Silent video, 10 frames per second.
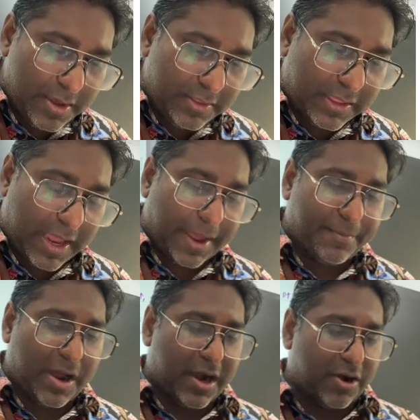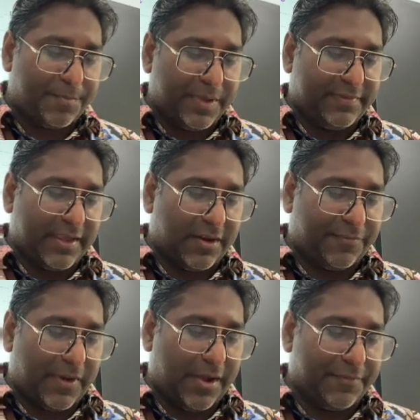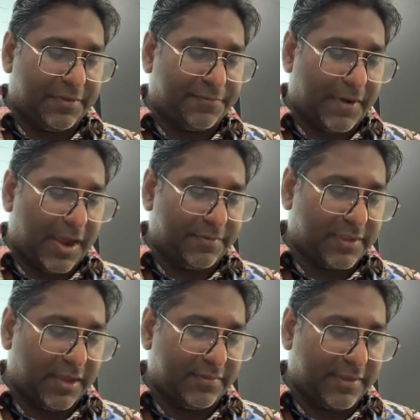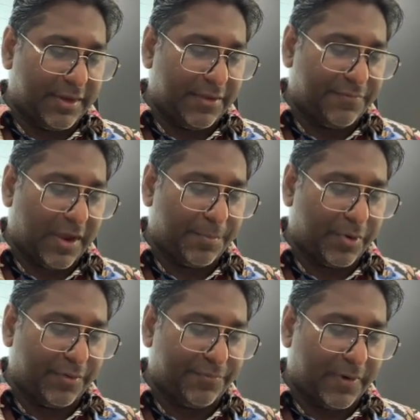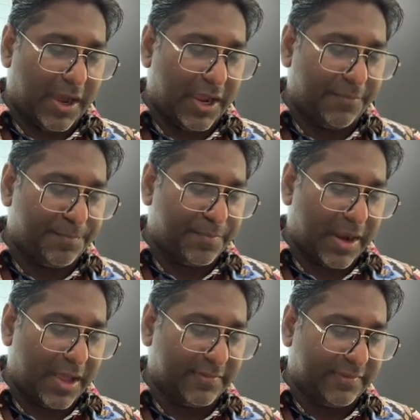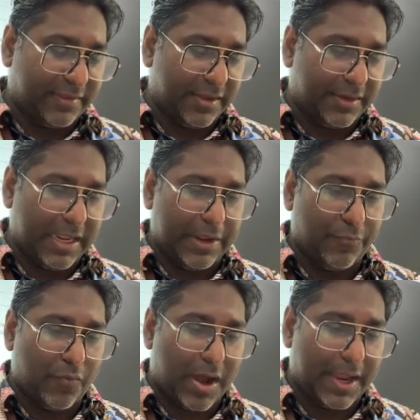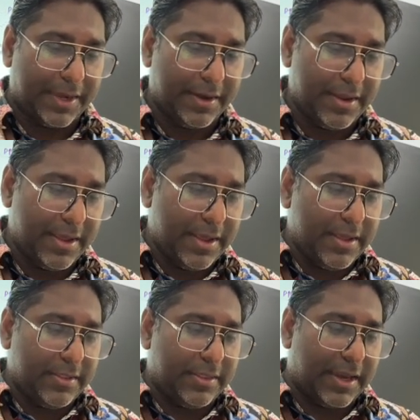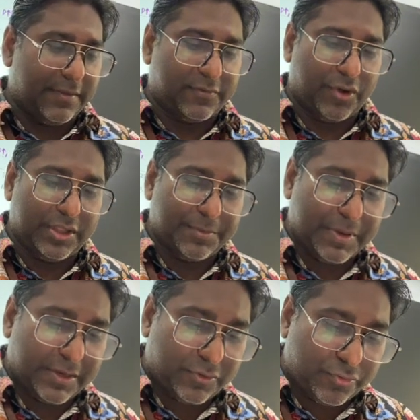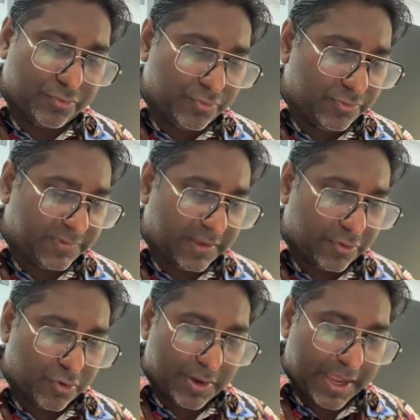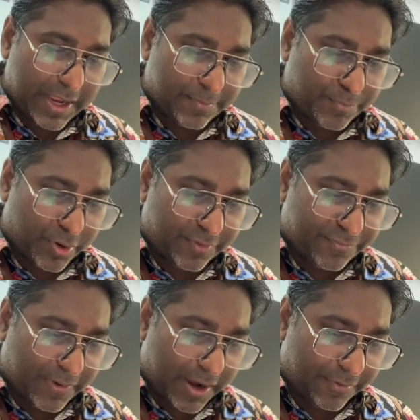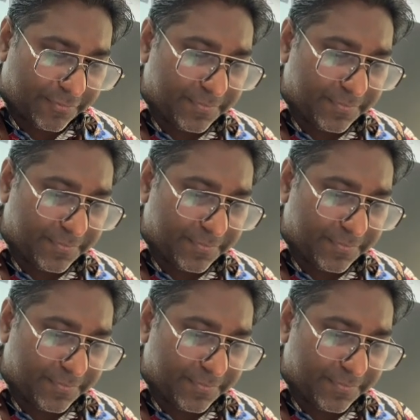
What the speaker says: The MR of PCl5 is 5 times 35.5 plus 31, that is going to be 208.5.